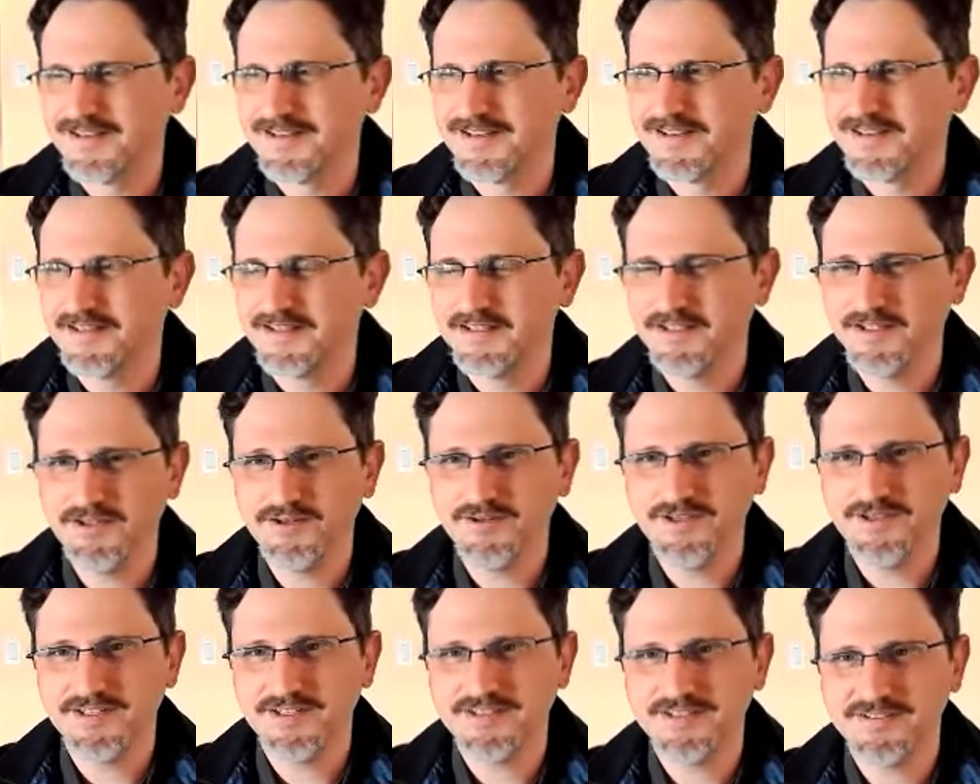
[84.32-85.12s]

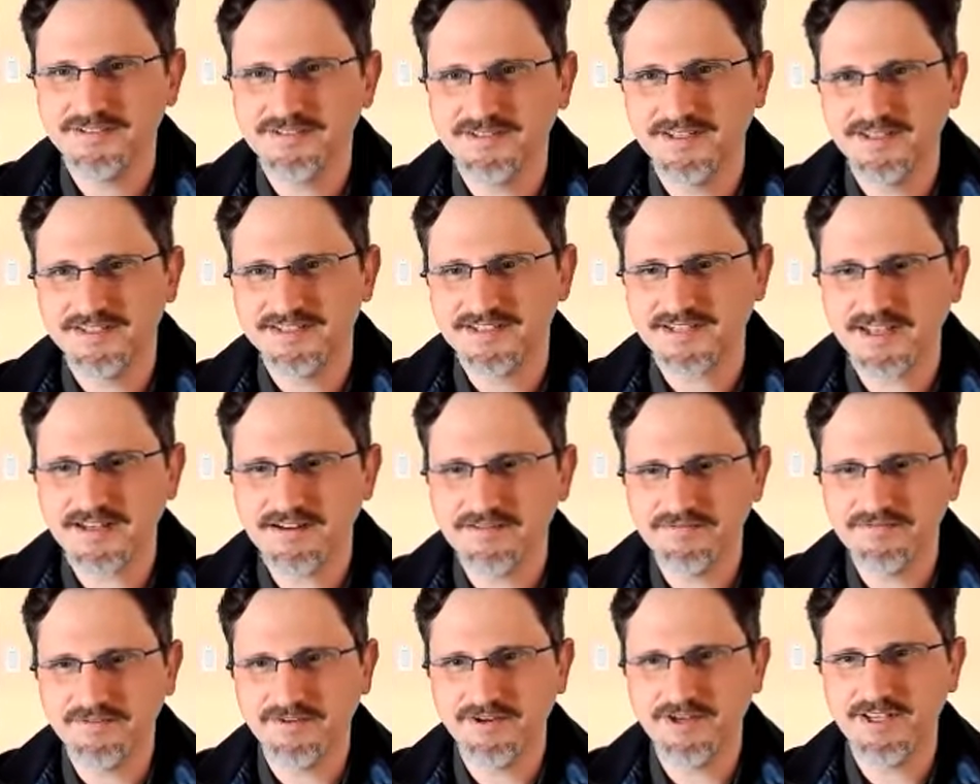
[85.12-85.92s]
It's kind
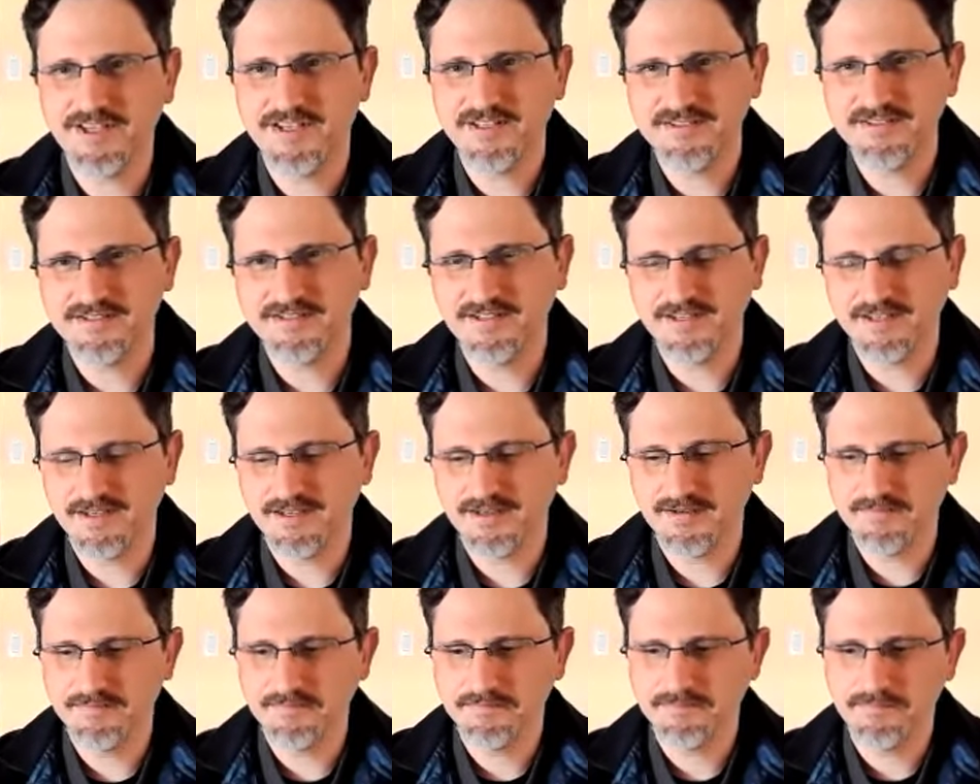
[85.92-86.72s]
of funny. It's
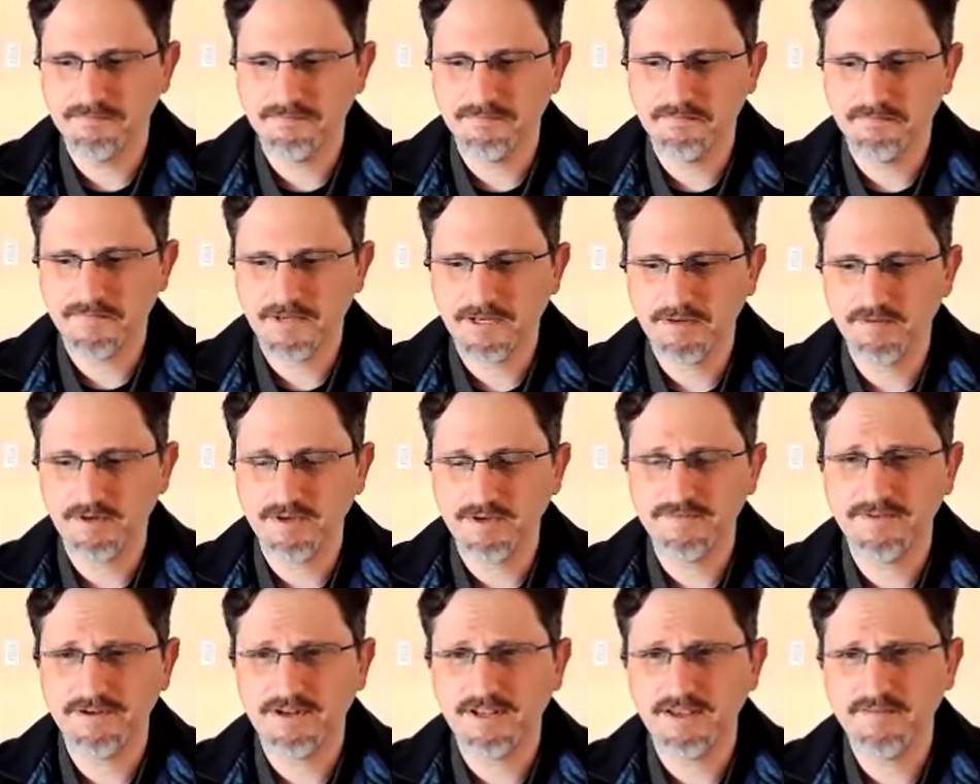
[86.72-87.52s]
my
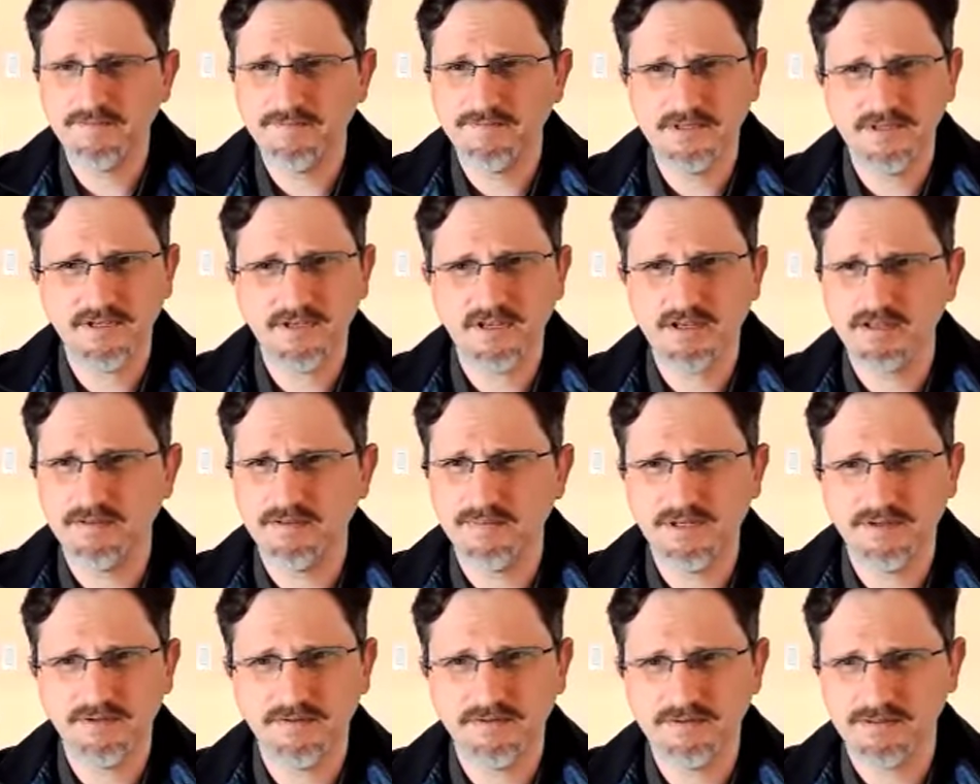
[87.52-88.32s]
wife and I have been talking
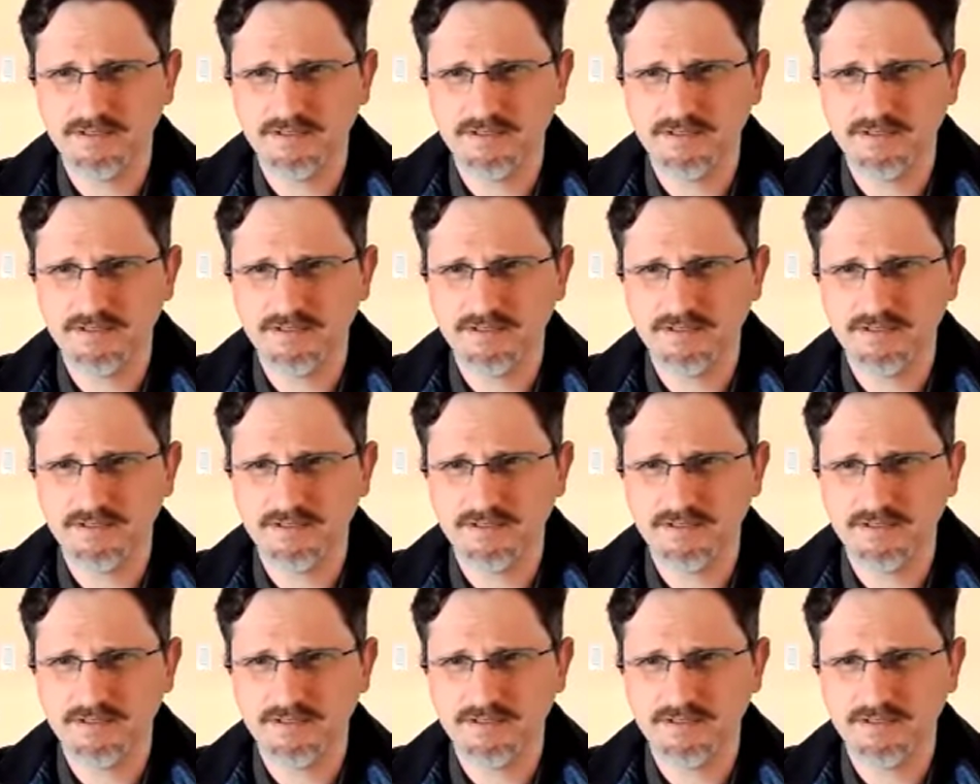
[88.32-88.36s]
about